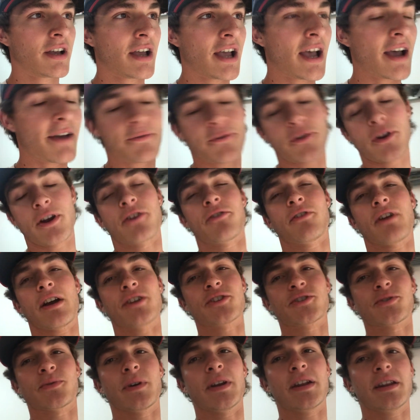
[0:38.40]
After I
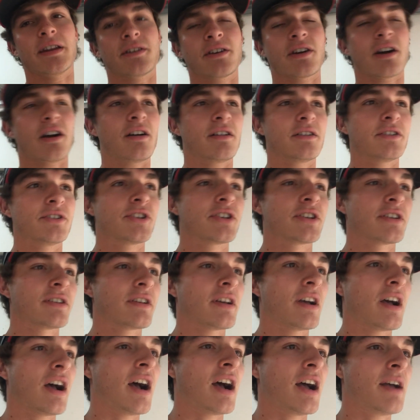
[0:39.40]
graduated college,
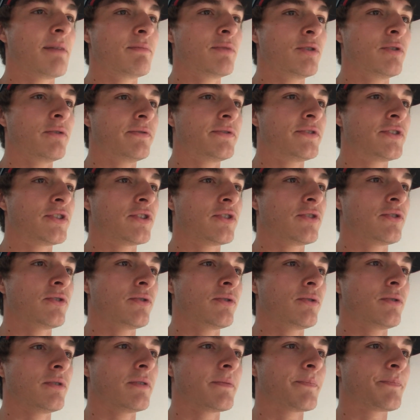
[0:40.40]
I moved
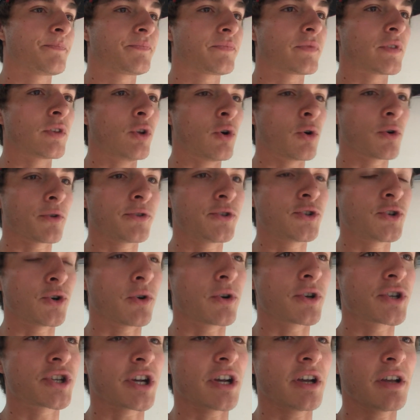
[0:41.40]
to North
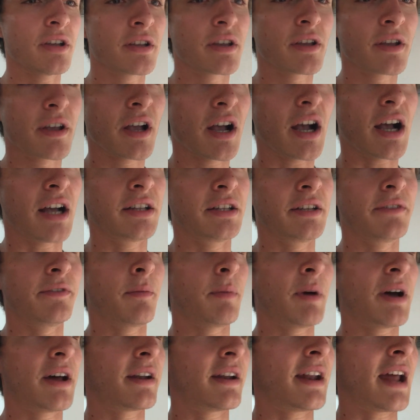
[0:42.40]
Georgia. I live
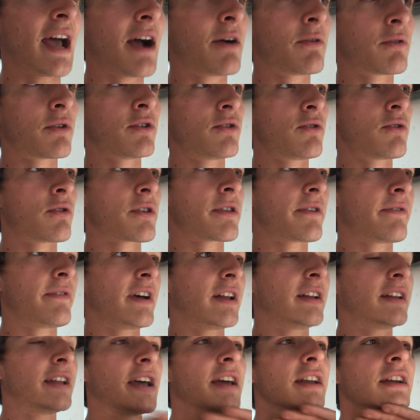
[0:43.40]
about an hour north of
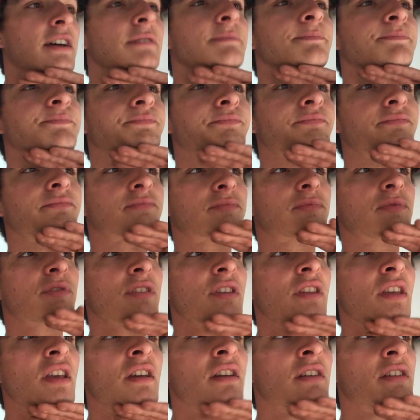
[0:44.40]
Atlanta,
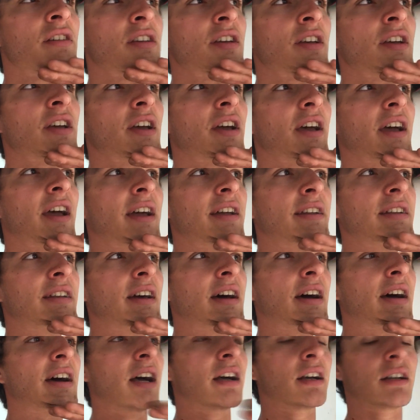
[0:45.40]
and
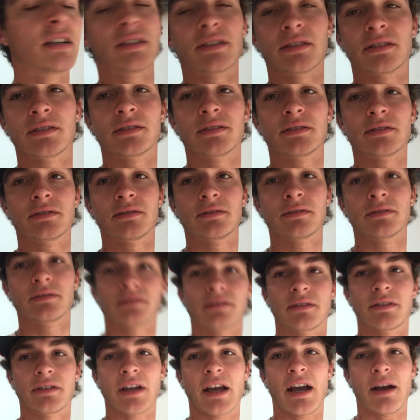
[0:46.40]

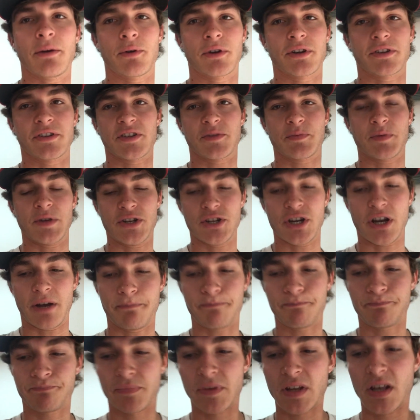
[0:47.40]
yeah, I work at the speed
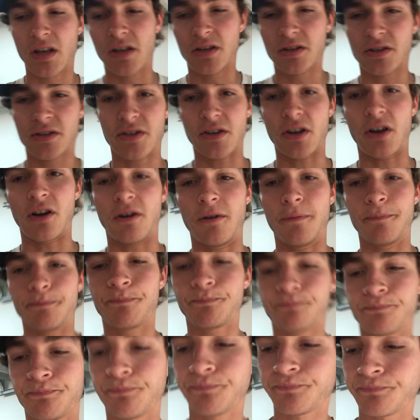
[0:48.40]
shop. So
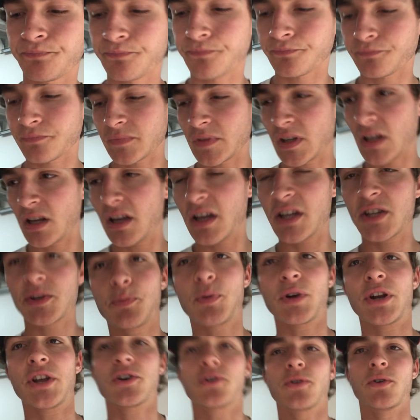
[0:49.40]
it's
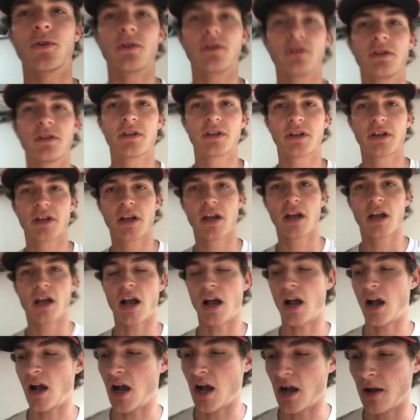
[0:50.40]
pretty cool.
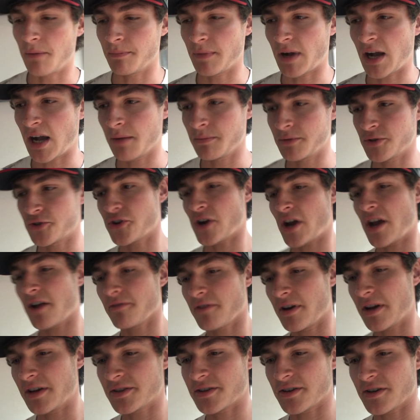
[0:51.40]
I'm a drag
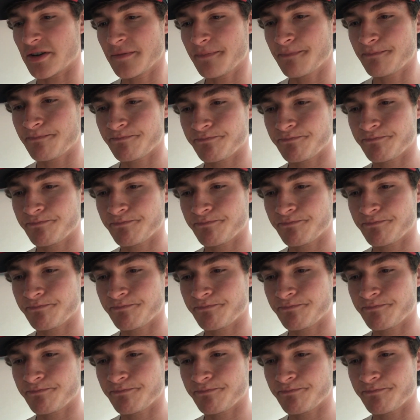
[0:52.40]
racer,